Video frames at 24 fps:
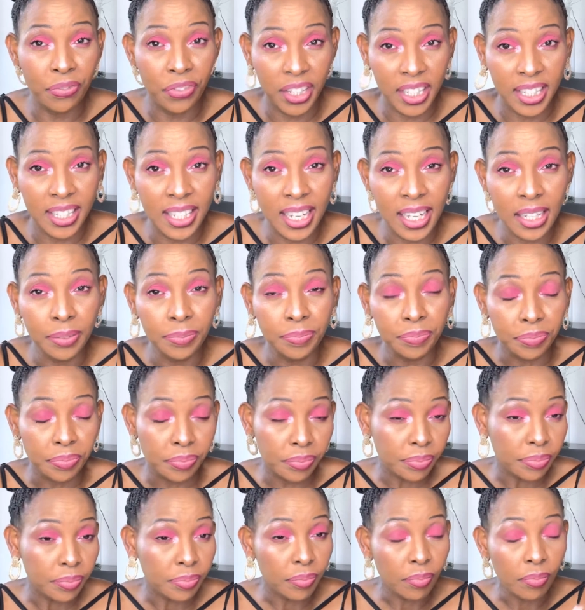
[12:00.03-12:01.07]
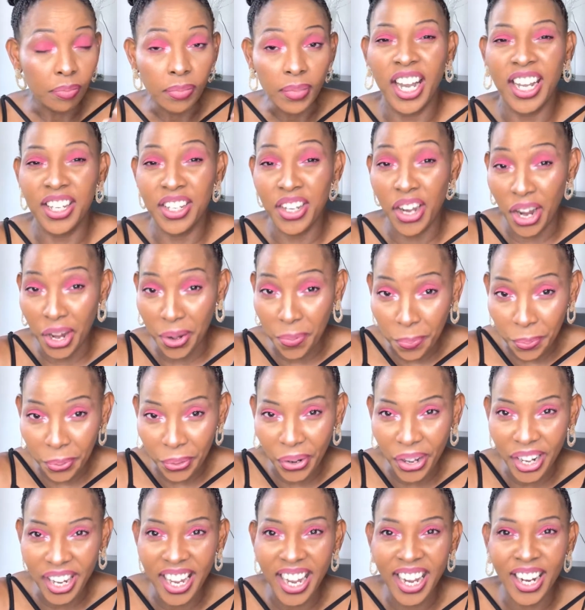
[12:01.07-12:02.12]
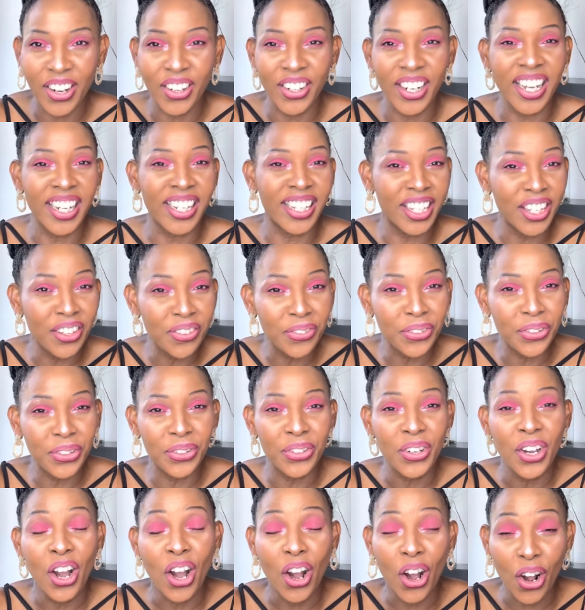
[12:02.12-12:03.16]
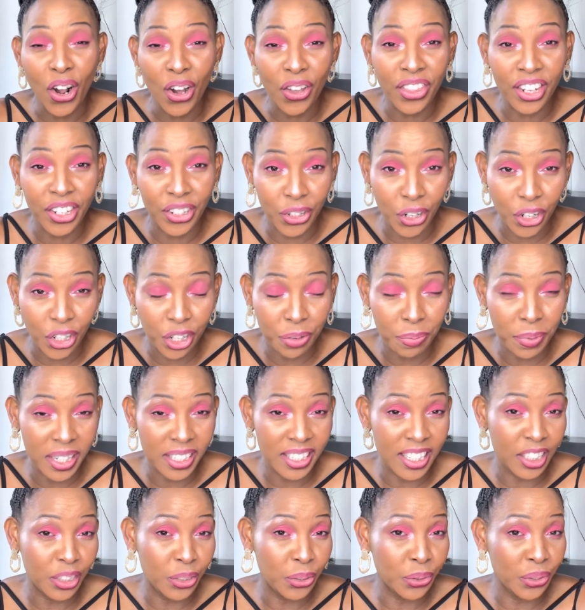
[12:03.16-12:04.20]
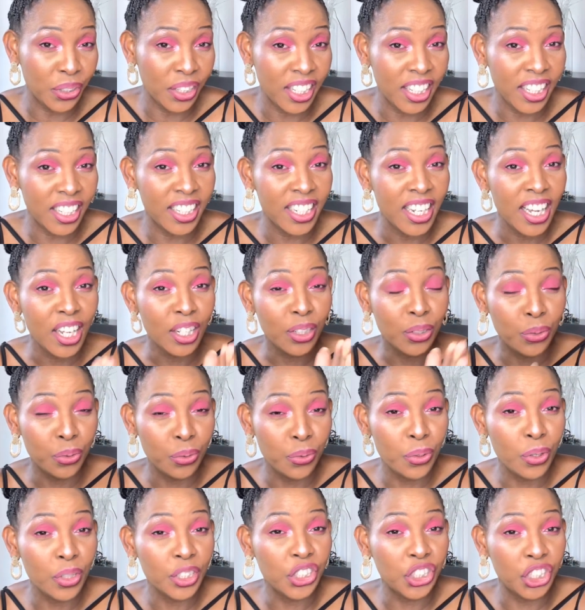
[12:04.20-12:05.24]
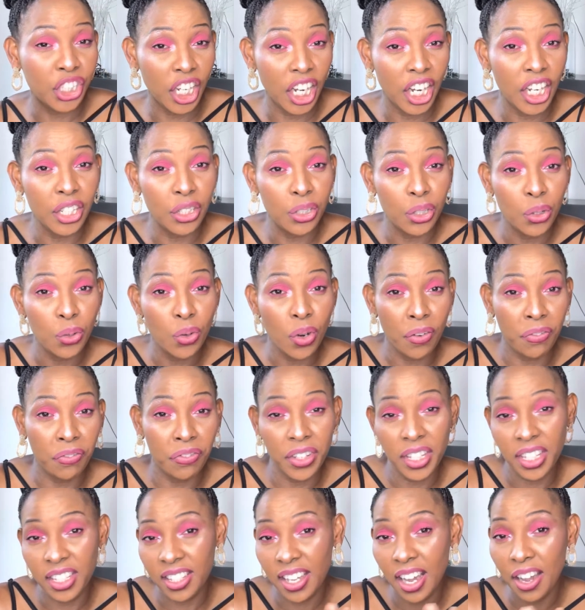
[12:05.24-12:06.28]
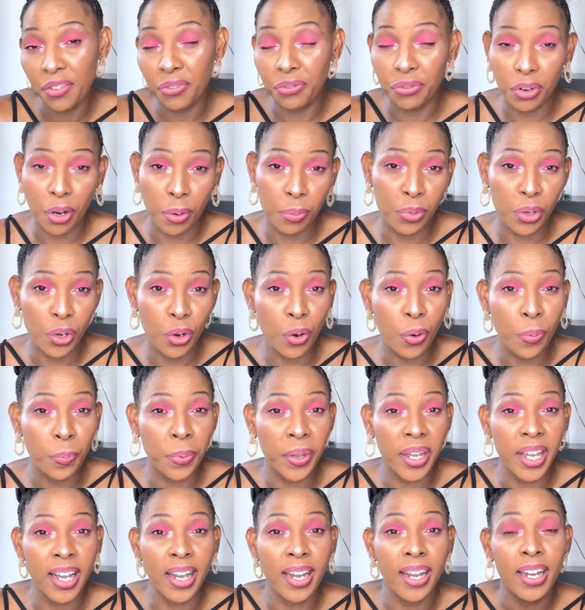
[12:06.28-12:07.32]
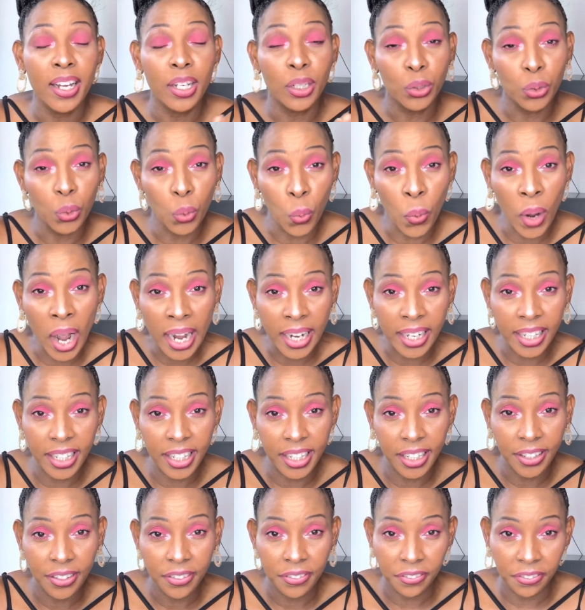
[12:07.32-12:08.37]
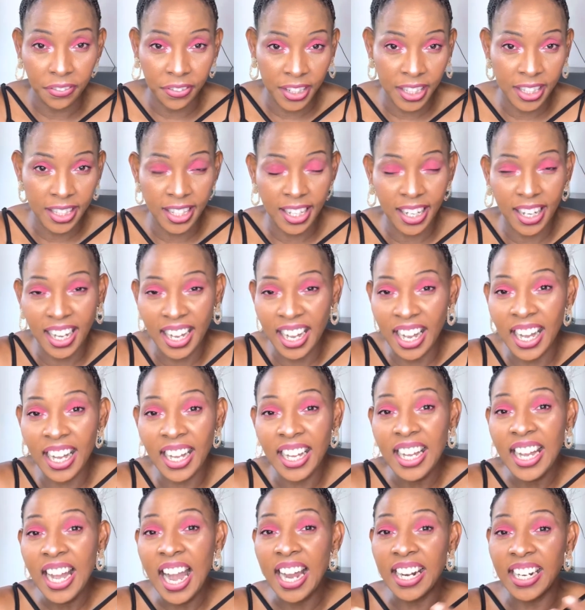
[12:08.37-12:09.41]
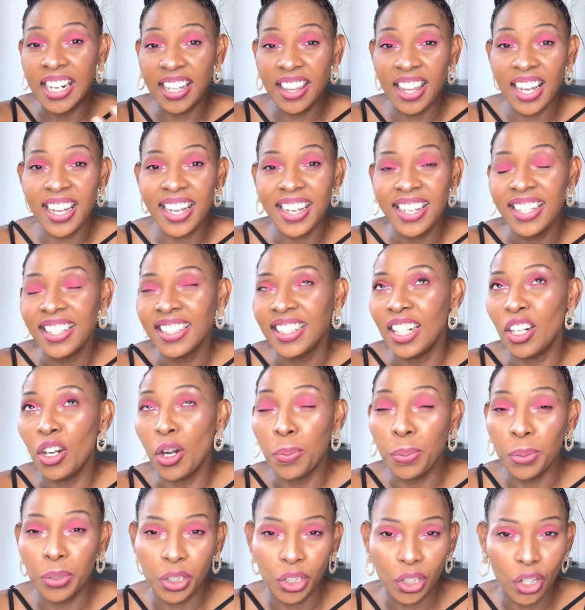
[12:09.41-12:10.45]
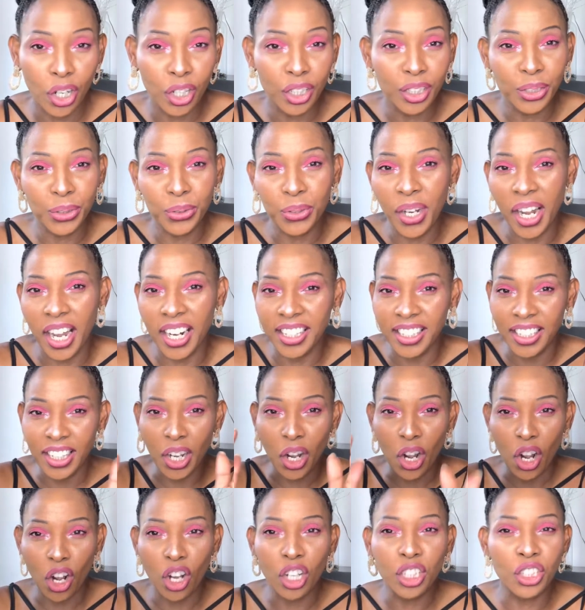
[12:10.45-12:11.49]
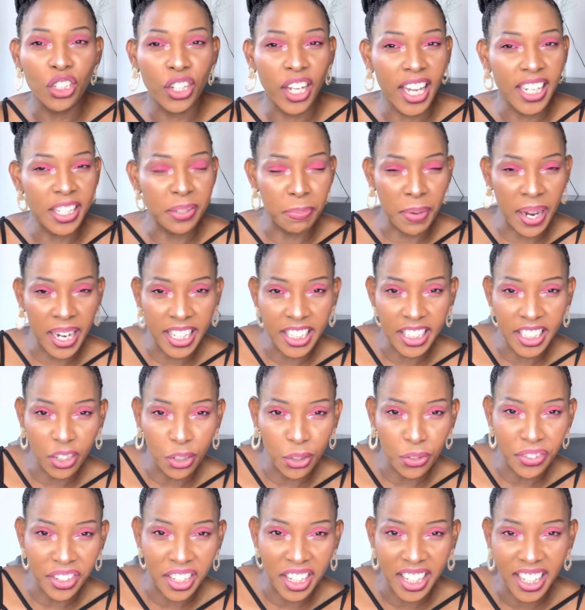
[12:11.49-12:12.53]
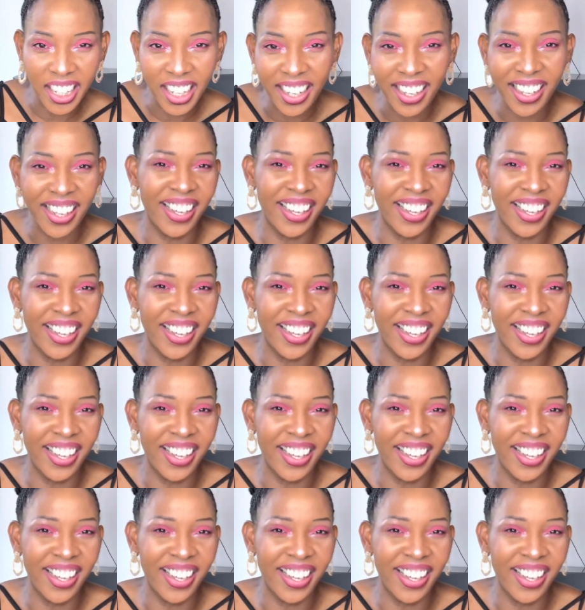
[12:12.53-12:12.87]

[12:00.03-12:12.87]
visa. Your employer gonna give you all the documents that you need to change your visa from au pair to working visa. Another option, you can also get married over there